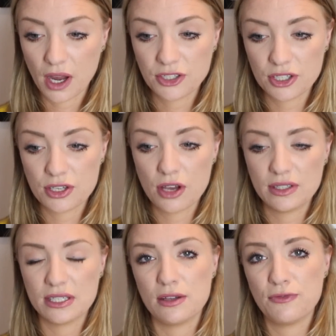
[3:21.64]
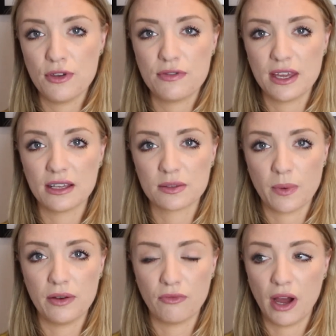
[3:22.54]
just noticed a few things
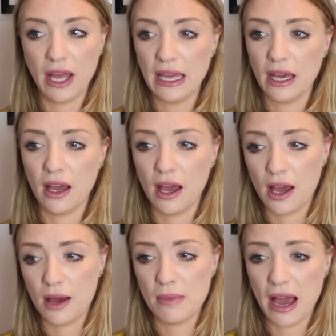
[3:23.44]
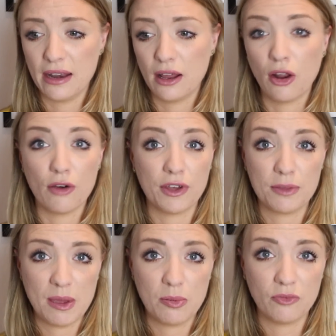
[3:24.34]
went right, and a lot of
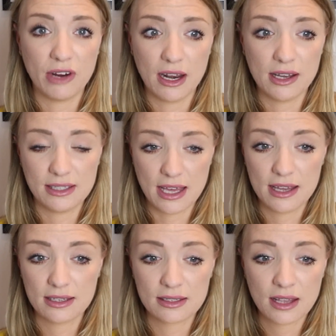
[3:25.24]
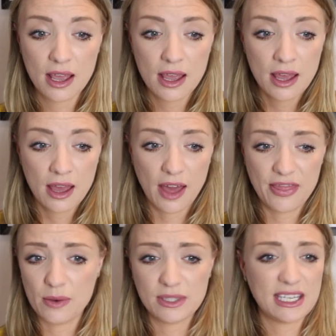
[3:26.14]
other people realised this.
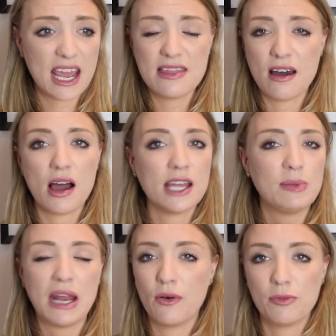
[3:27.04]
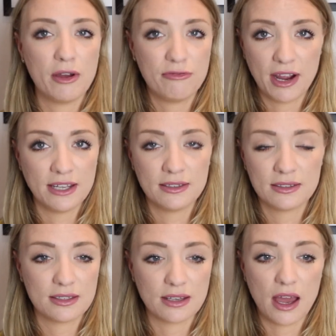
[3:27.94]
There was a day that I'd been out with my
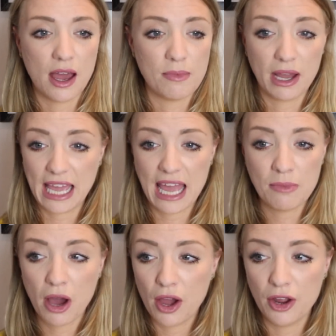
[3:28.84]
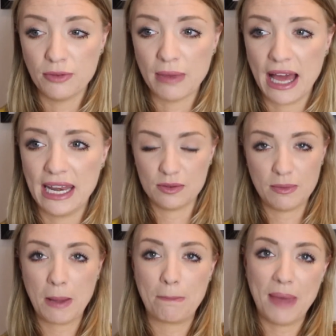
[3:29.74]
friends. I came home and there was a
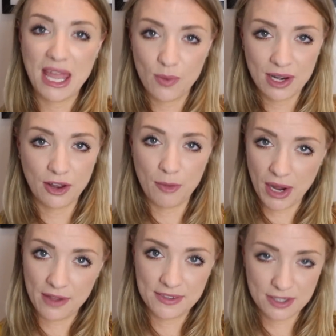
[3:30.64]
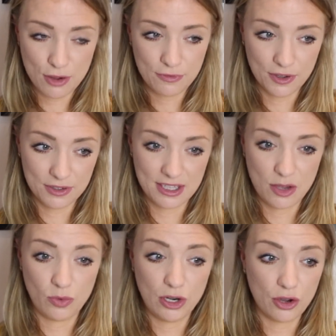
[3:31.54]
big bay window behind the sofas
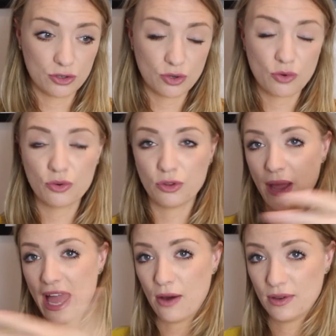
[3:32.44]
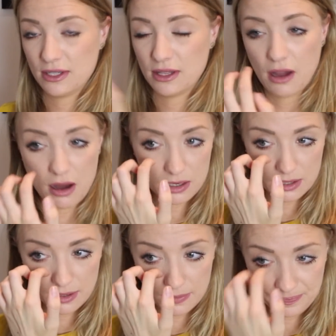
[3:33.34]
that looked all the way out into the
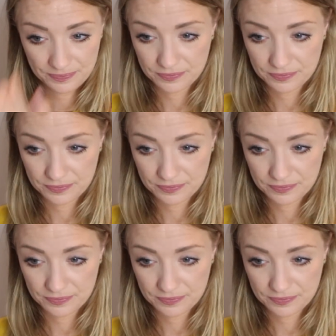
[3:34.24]
garden.